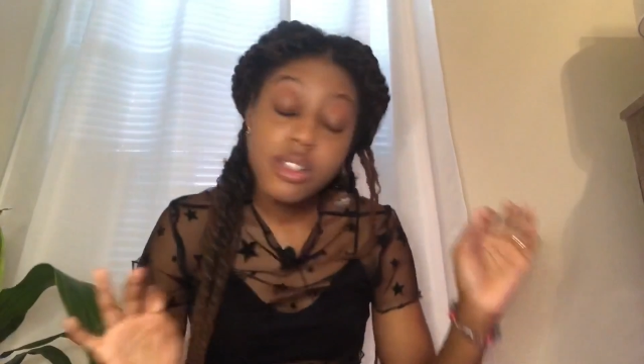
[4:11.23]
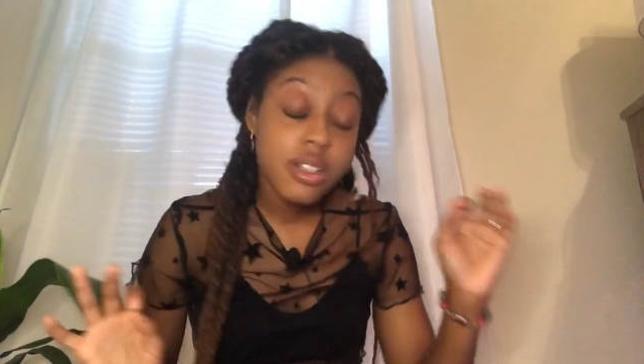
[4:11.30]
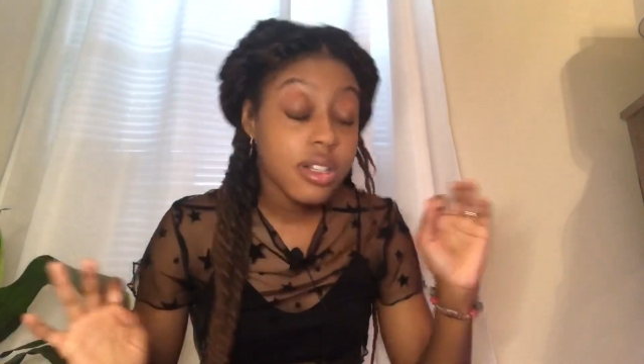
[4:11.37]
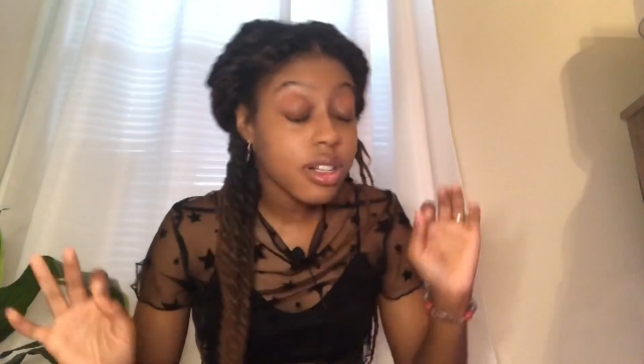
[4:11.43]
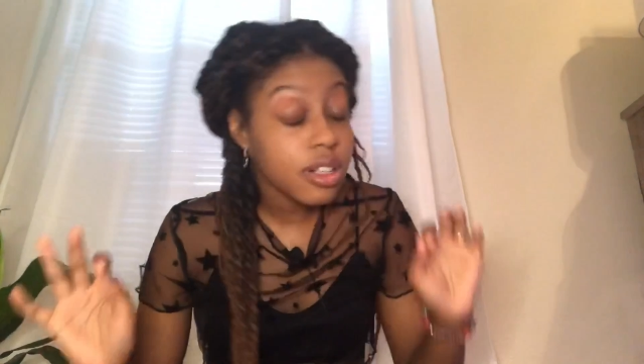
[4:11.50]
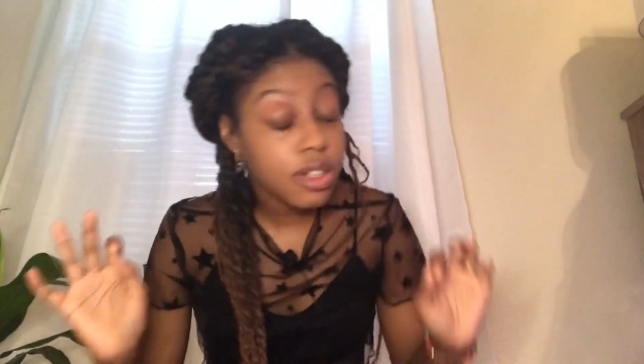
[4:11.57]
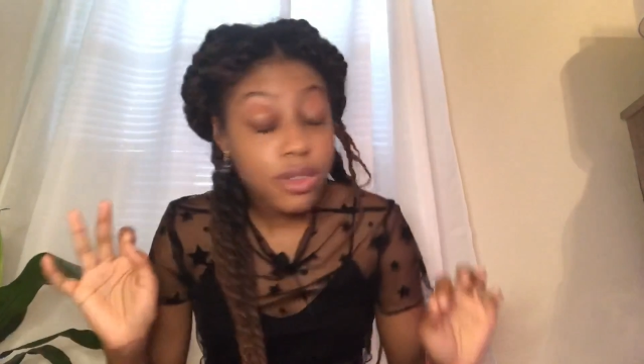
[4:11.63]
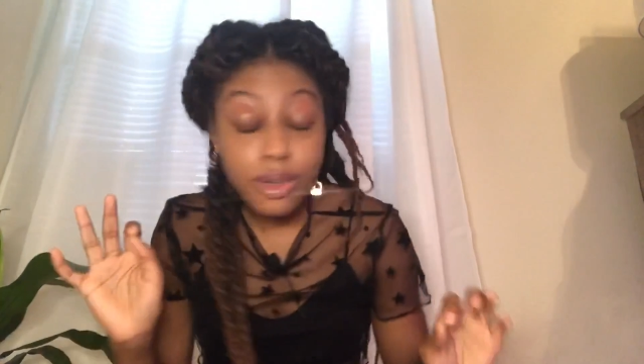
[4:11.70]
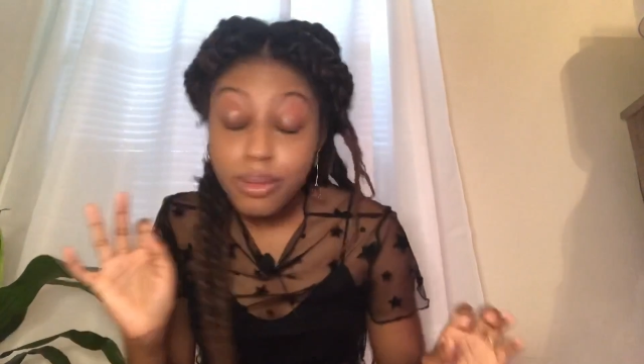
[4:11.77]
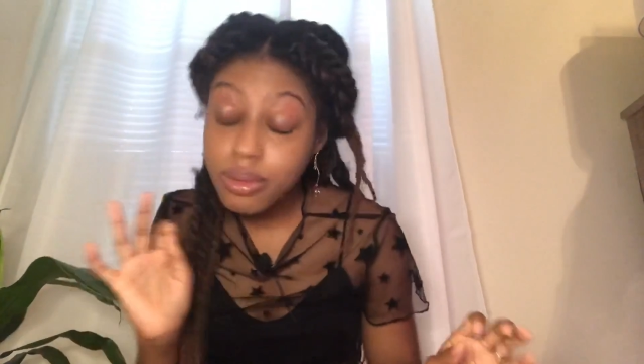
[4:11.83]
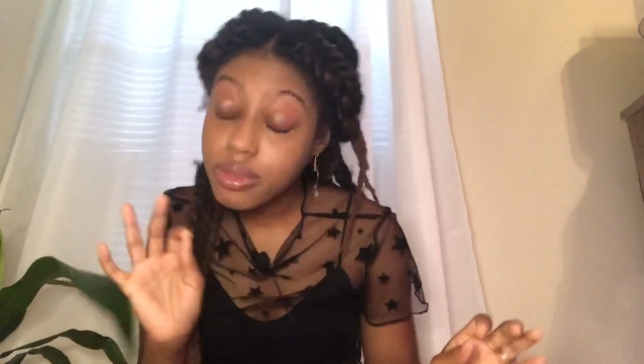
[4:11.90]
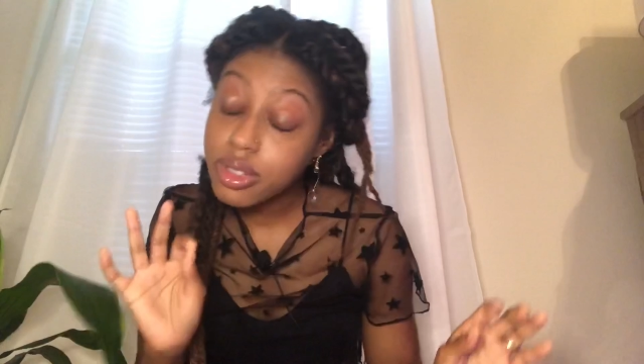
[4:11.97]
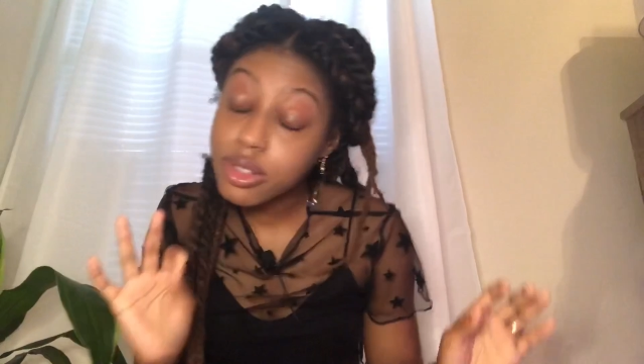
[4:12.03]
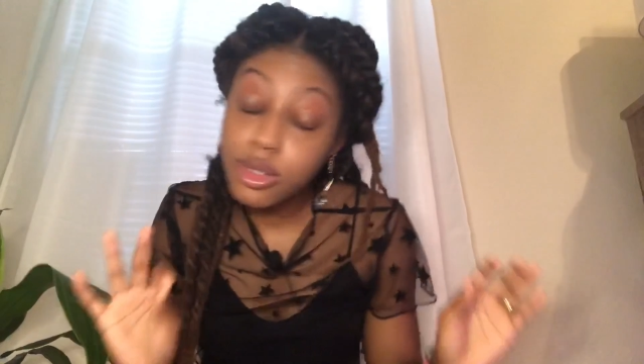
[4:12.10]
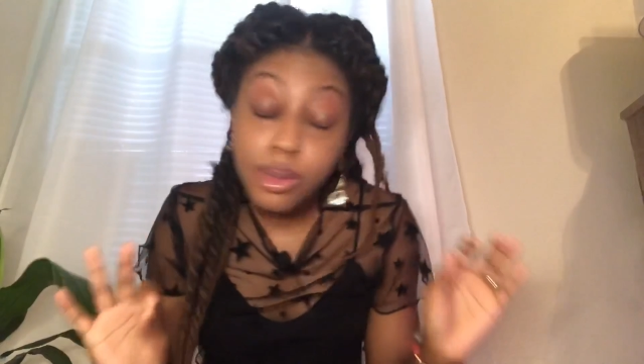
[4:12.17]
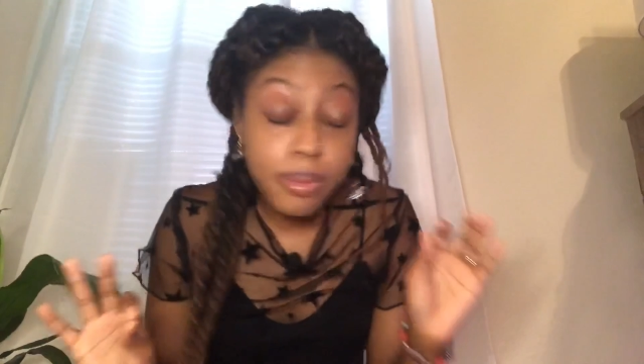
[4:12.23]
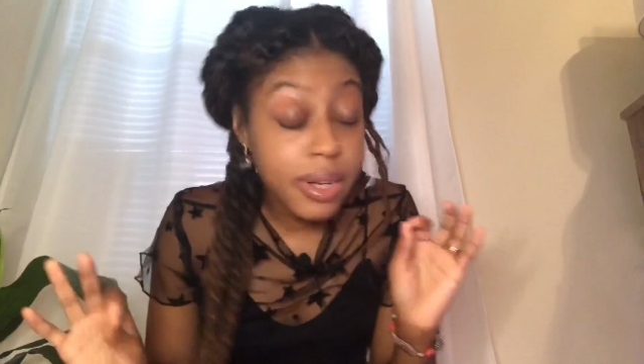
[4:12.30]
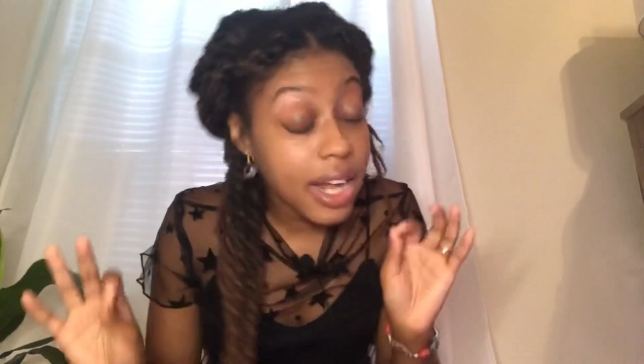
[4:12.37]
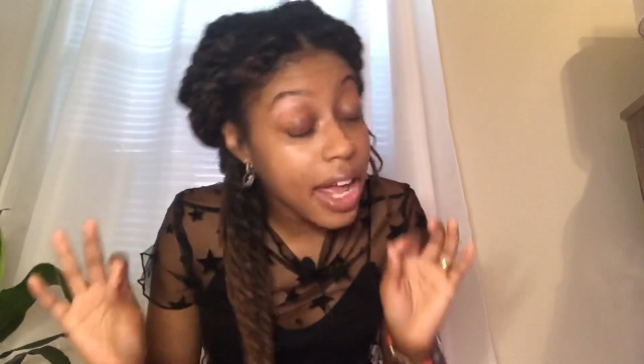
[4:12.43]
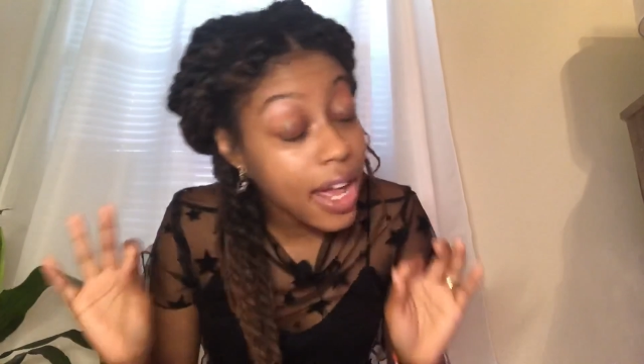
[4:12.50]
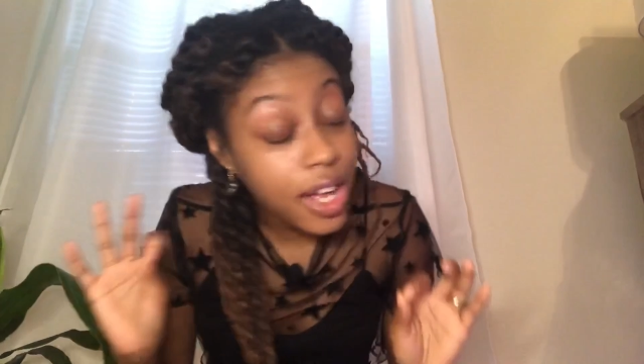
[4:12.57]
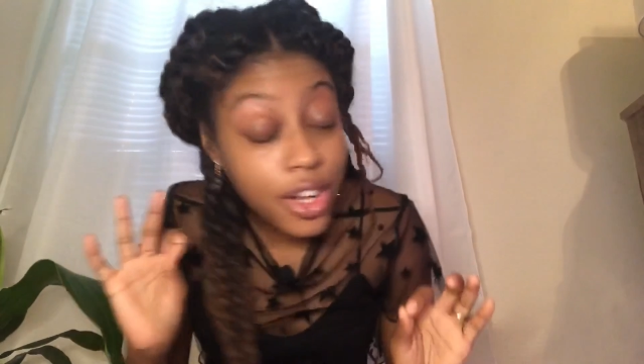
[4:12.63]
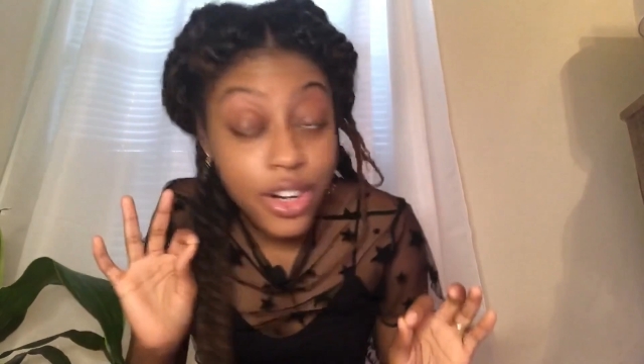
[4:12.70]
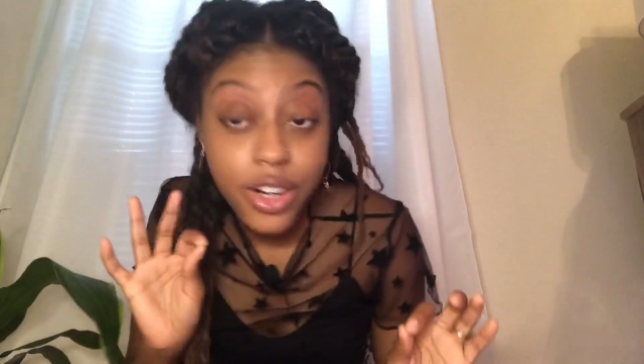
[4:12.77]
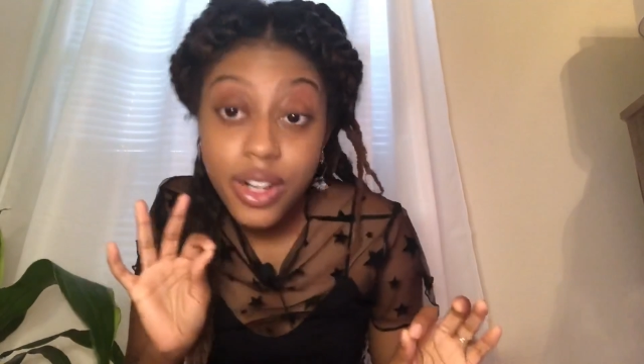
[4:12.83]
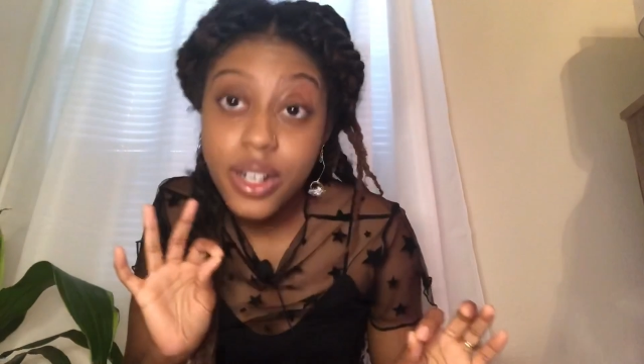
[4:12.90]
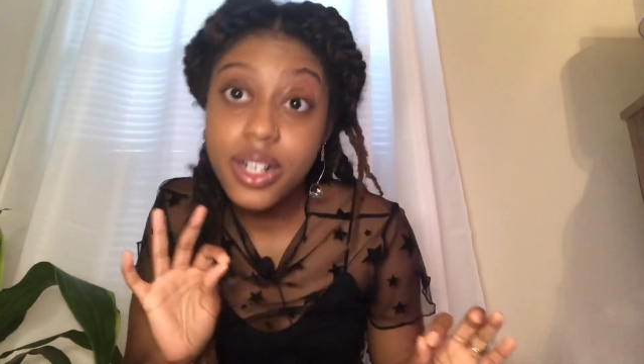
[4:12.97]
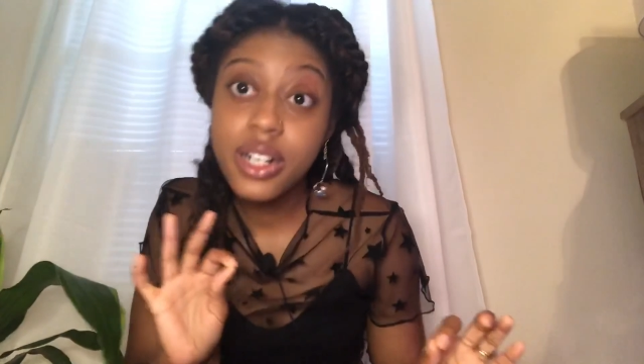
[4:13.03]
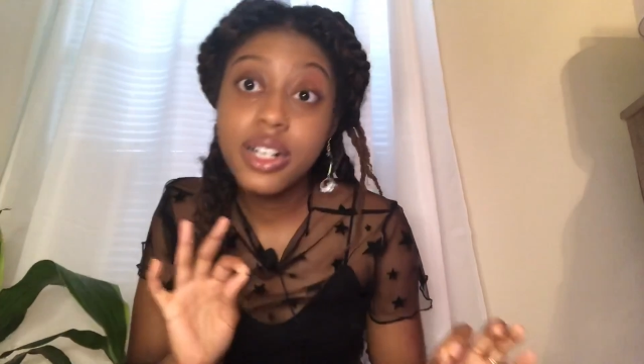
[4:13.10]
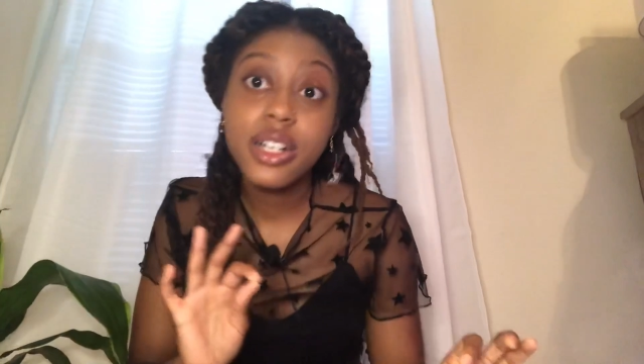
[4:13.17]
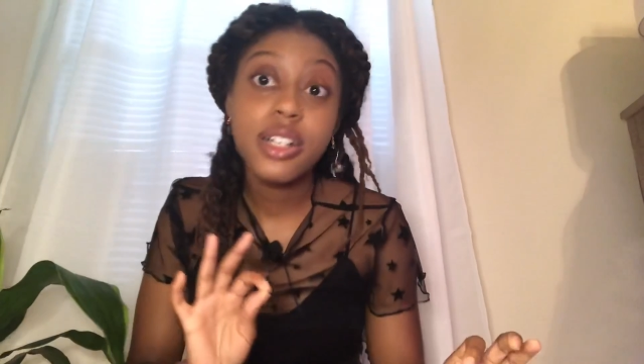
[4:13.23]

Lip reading: a little bit of anger,